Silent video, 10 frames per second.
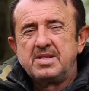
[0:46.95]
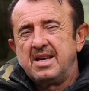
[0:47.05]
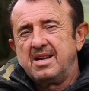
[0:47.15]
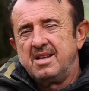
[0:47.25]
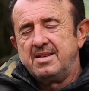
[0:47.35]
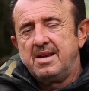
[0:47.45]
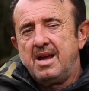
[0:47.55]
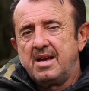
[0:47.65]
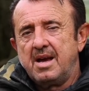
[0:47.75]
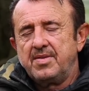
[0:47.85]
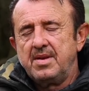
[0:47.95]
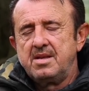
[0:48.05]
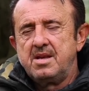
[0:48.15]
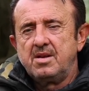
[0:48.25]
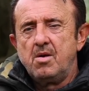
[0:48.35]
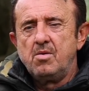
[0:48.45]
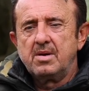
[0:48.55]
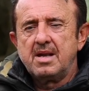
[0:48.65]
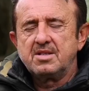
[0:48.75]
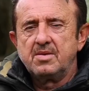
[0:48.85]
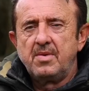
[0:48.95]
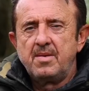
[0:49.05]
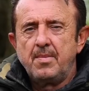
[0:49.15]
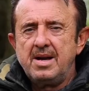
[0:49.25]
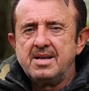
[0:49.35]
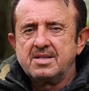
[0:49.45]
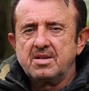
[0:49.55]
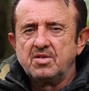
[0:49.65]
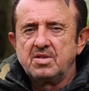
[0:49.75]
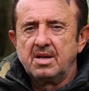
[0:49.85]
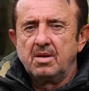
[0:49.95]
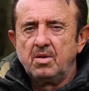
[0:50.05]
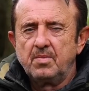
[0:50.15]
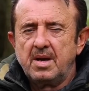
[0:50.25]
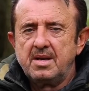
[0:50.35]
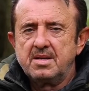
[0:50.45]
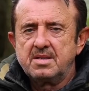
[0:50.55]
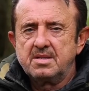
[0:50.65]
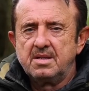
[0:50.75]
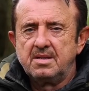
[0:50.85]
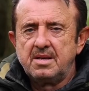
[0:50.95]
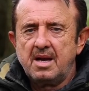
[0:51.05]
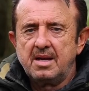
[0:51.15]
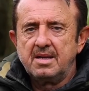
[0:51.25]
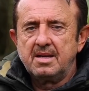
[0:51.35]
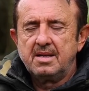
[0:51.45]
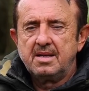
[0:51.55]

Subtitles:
particularly at night. I think you don't get so many bites on single hook baits at night.